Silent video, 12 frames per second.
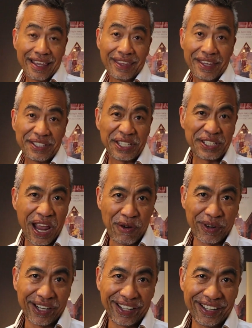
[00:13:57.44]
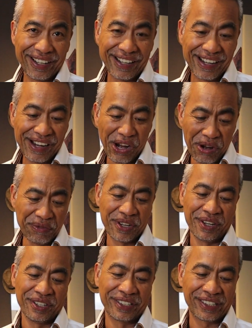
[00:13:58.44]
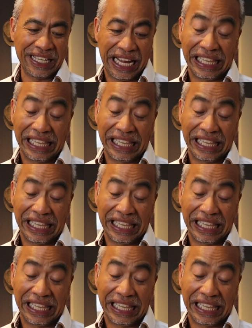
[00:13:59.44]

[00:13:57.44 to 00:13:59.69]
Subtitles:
This is our home-cooked